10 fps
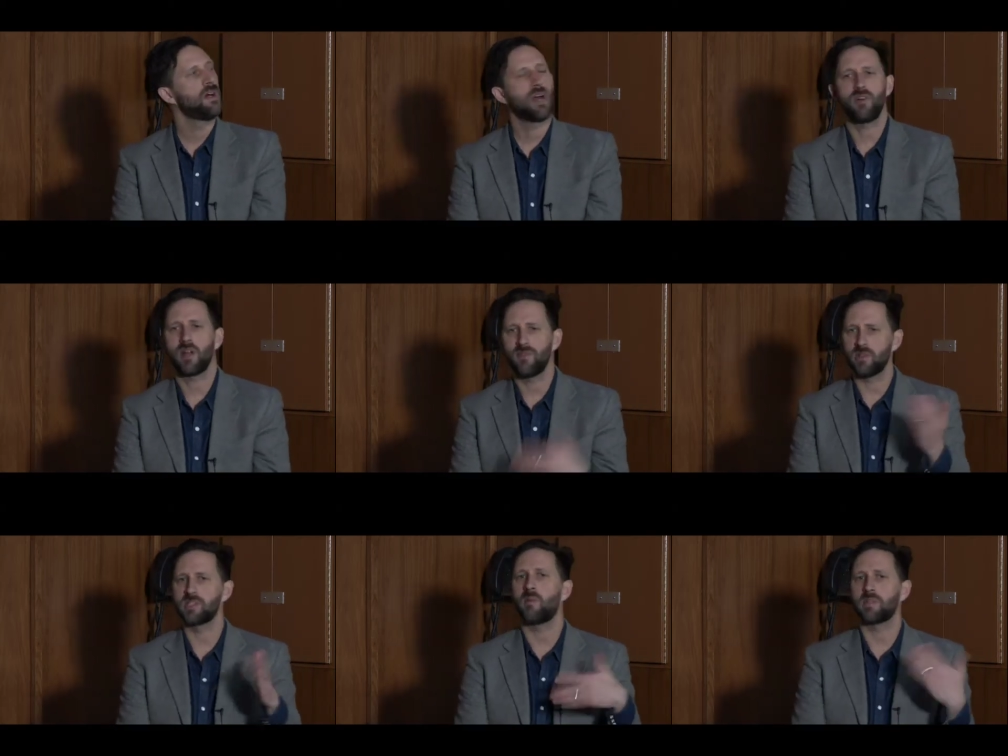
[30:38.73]
I thought of
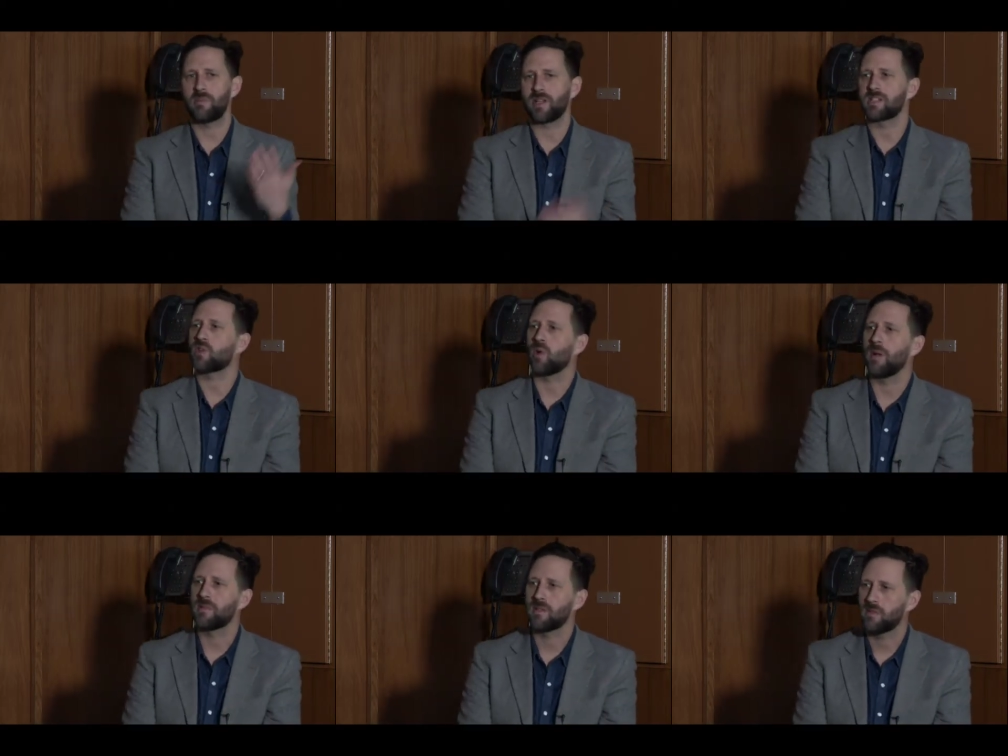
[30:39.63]
those as almost being a
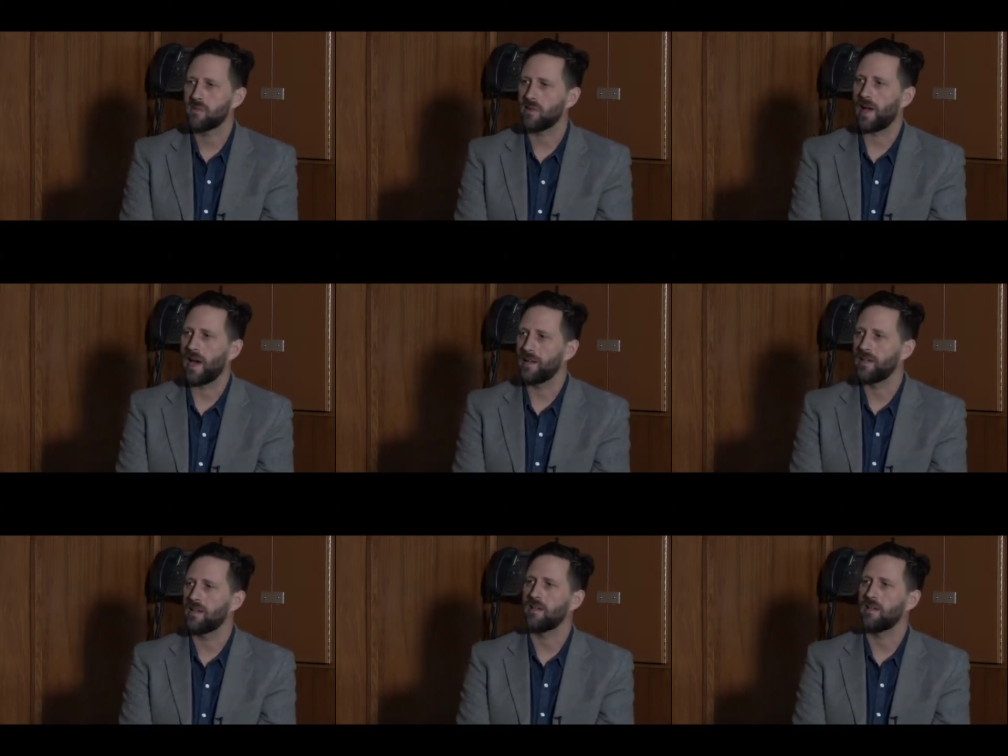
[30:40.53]
script for that